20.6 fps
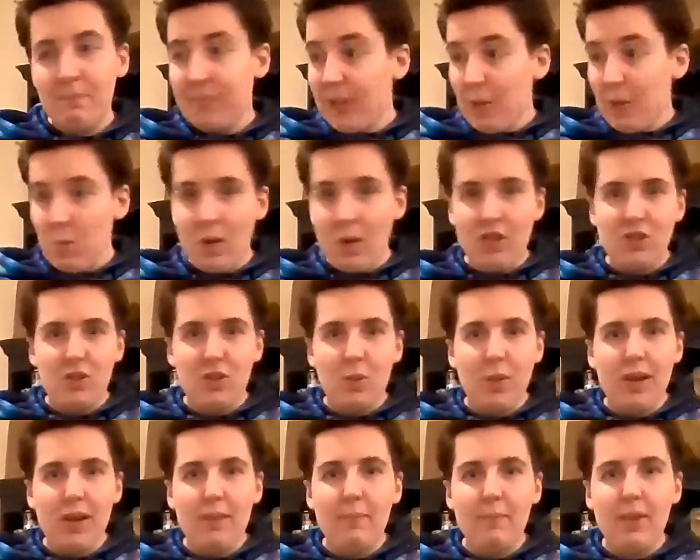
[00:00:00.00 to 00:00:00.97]
Watch the
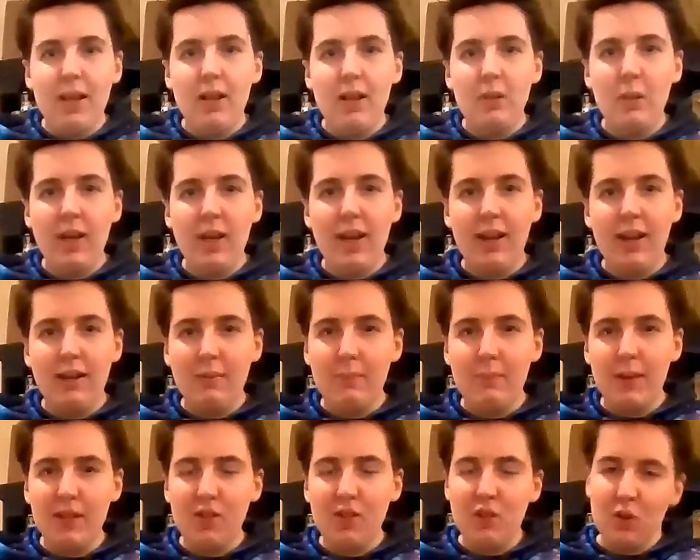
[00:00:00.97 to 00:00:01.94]
windmill wheel and
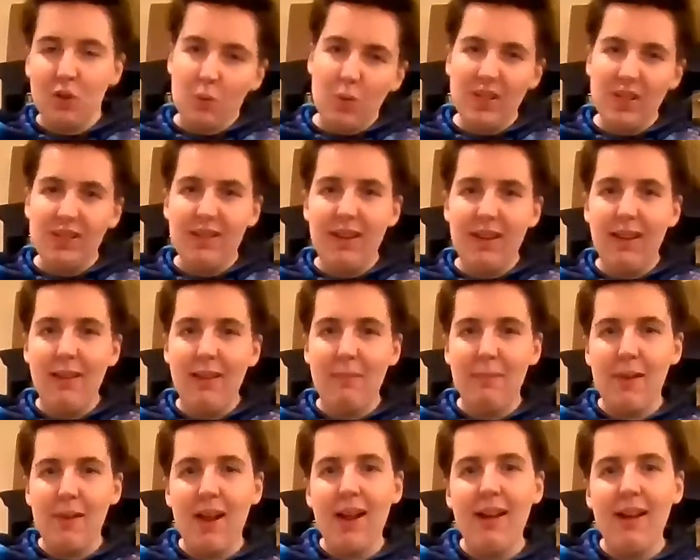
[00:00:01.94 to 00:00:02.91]
pitch and whistle up
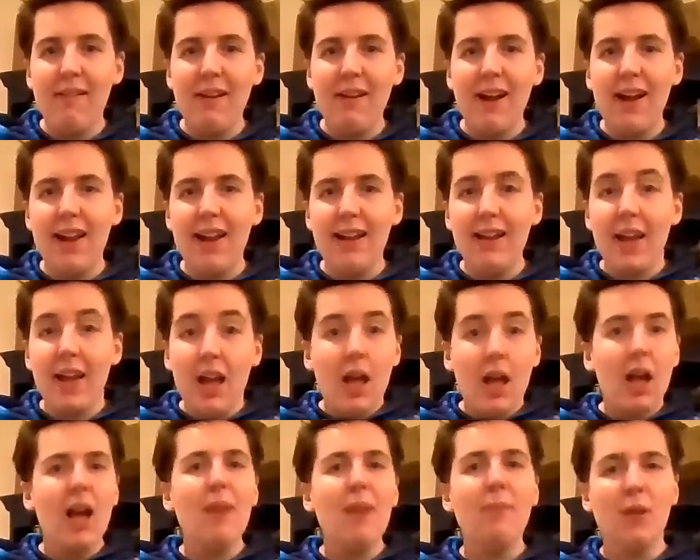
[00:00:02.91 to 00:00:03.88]
my ride.
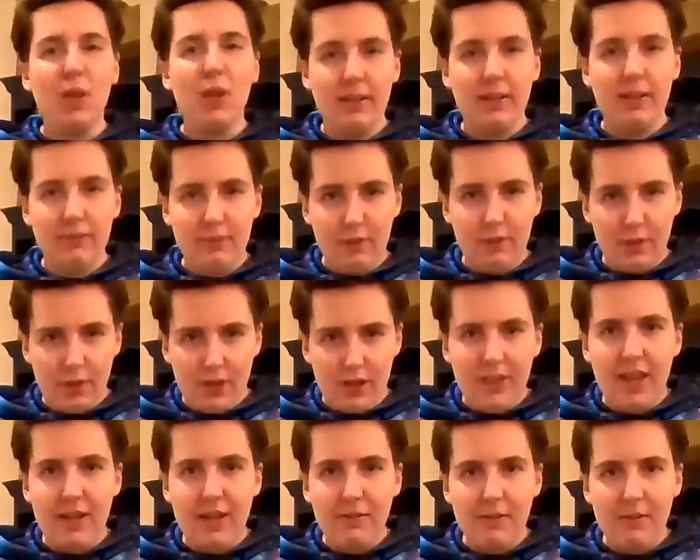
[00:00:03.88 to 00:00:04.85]
I'm looking for
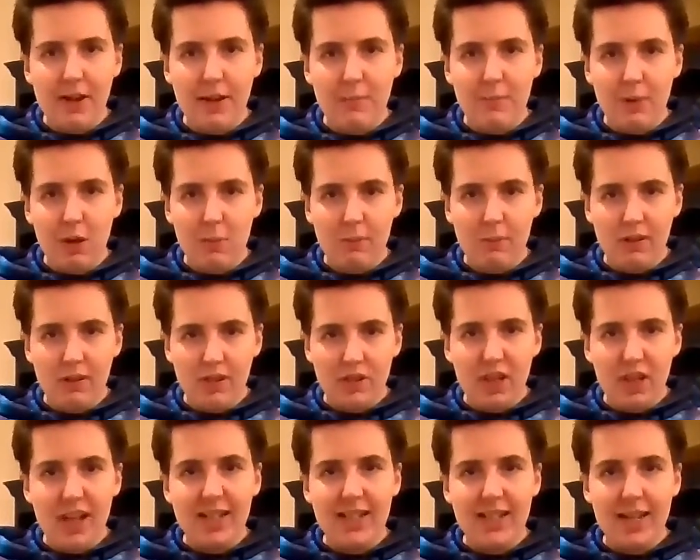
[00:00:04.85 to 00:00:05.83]
that rainbow bridge
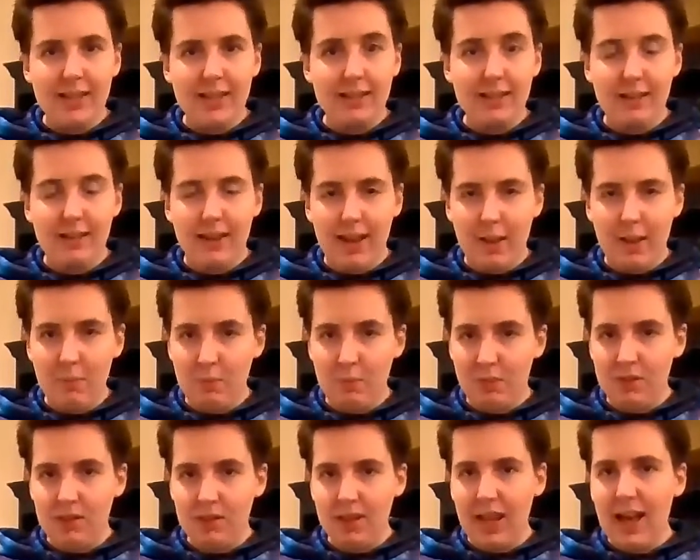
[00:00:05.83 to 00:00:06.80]
I danced to the
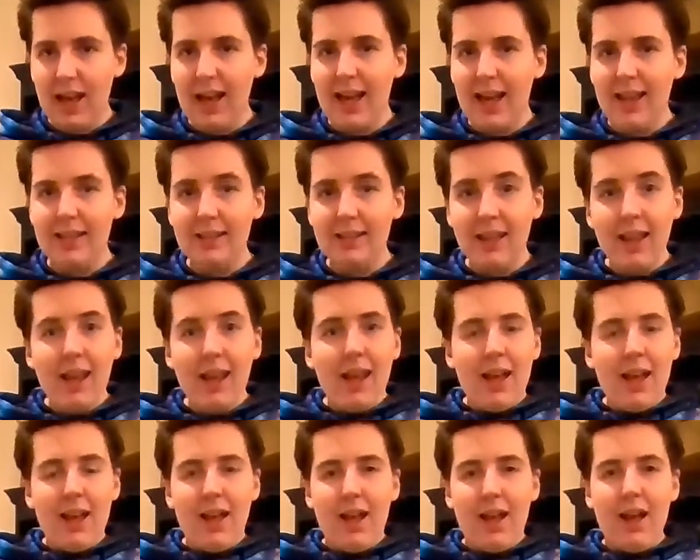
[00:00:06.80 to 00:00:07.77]
emerald skies.
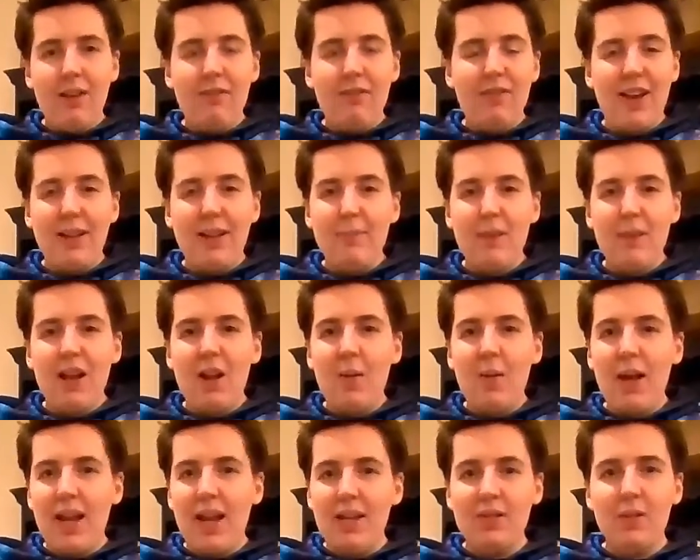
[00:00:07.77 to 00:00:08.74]
I'll fight my
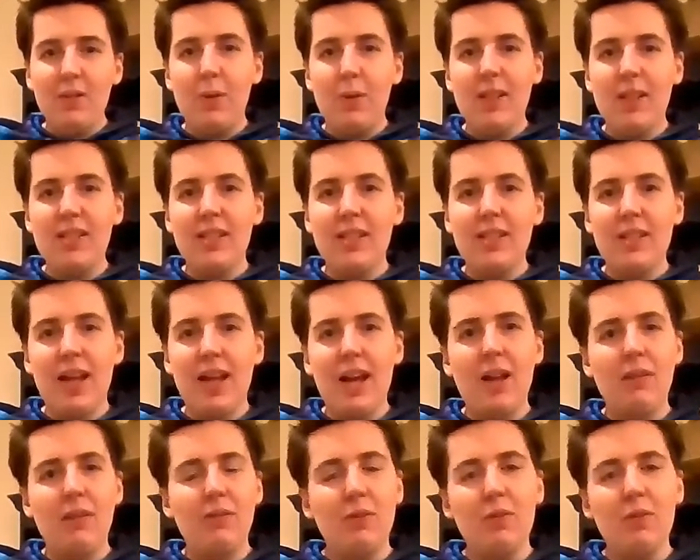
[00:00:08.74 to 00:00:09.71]
way to Wizard
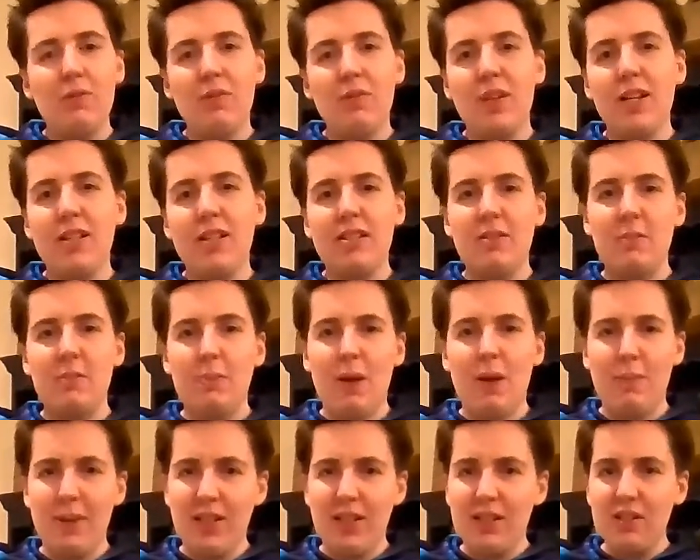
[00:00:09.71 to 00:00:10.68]
Town through fields of
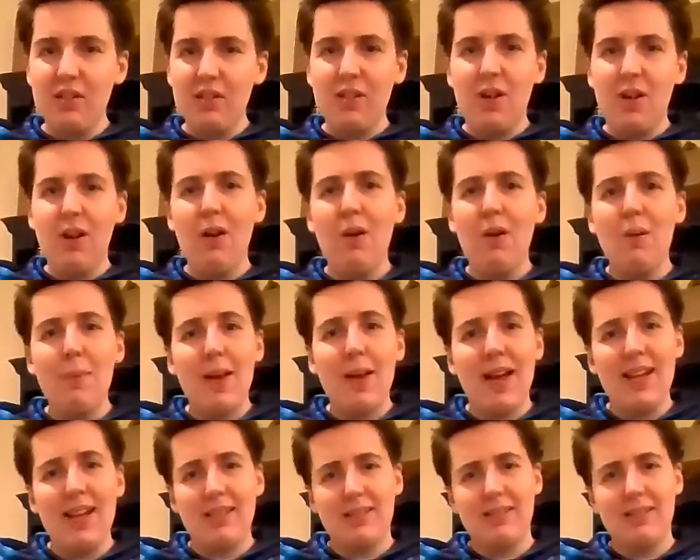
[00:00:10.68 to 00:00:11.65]
poppied snow,
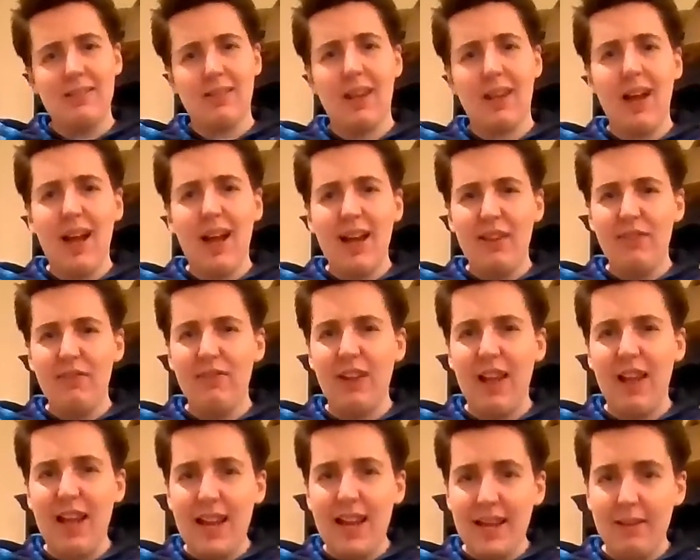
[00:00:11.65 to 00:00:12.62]
past a sky of
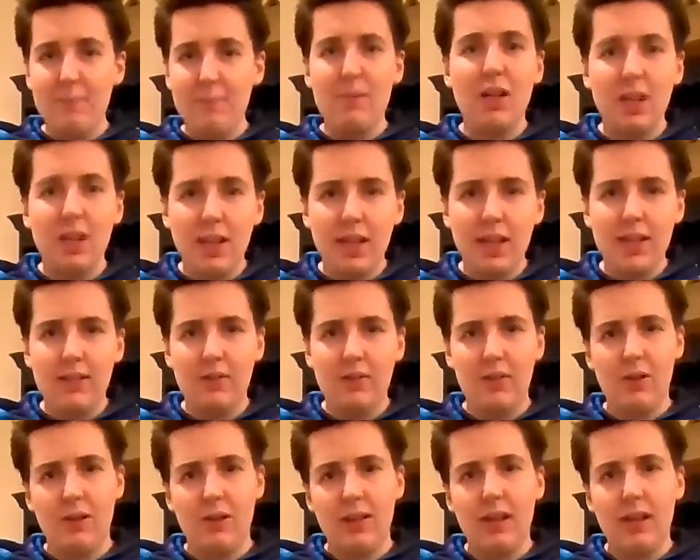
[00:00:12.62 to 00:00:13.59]
flying monkeys
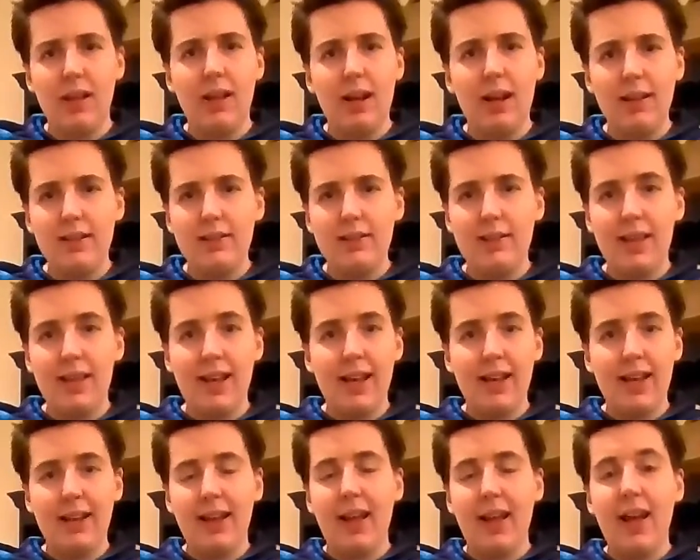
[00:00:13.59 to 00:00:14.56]
for the colours
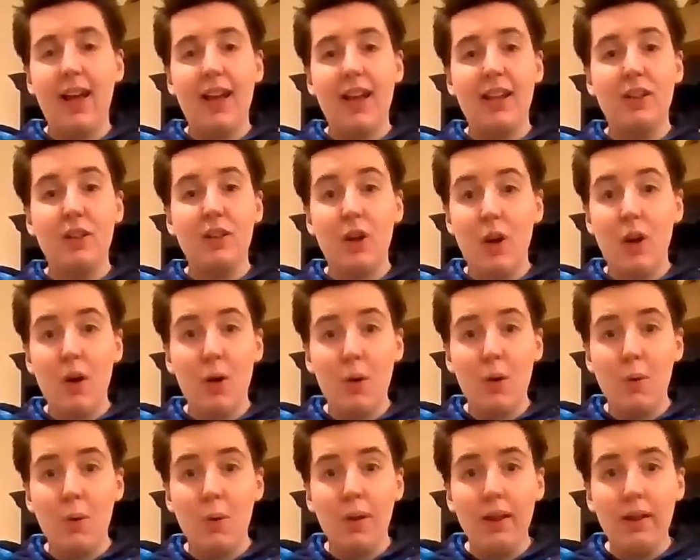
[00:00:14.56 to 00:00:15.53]
that I know.